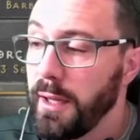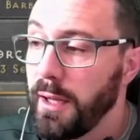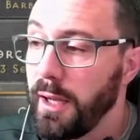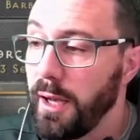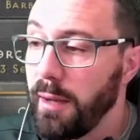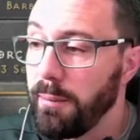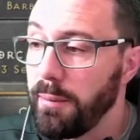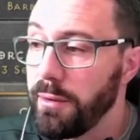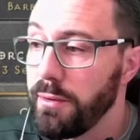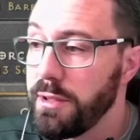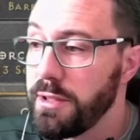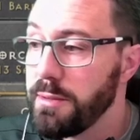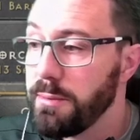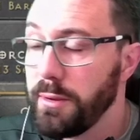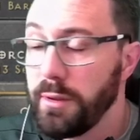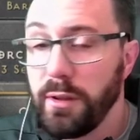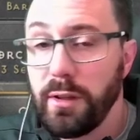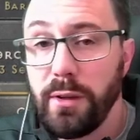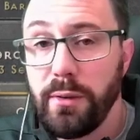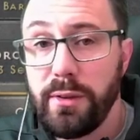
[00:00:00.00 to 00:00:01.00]
but the reason I'm
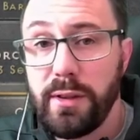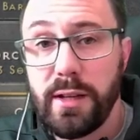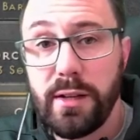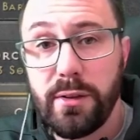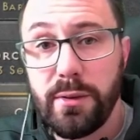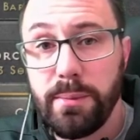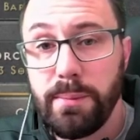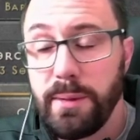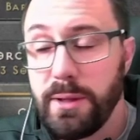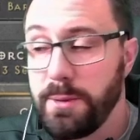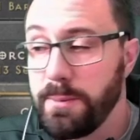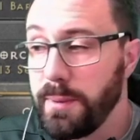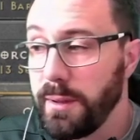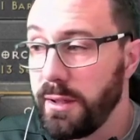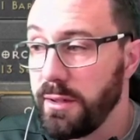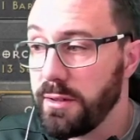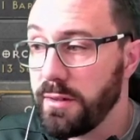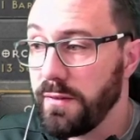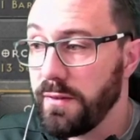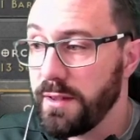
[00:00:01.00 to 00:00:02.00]
going to load that up is
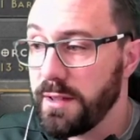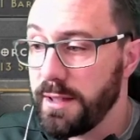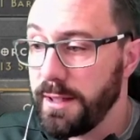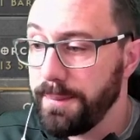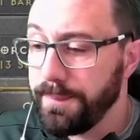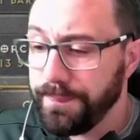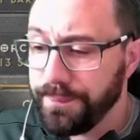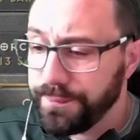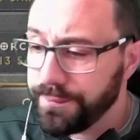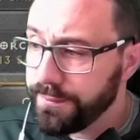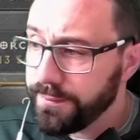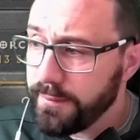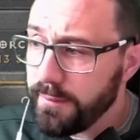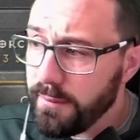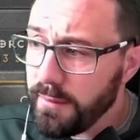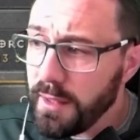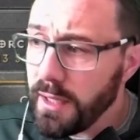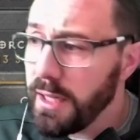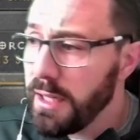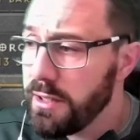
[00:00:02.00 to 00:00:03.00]
because obviously
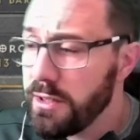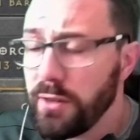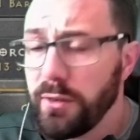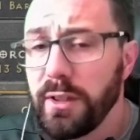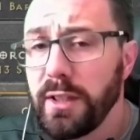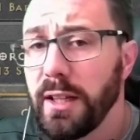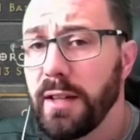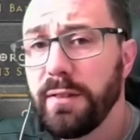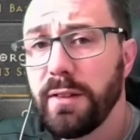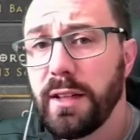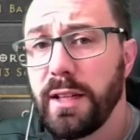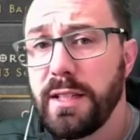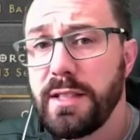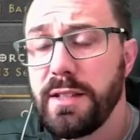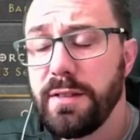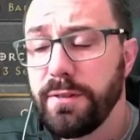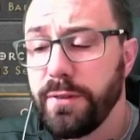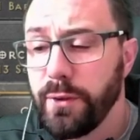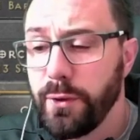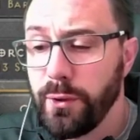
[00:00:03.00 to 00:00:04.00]
it's only level
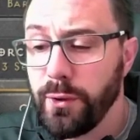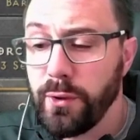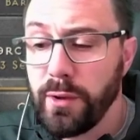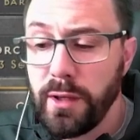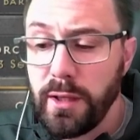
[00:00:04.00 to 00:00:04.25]
84,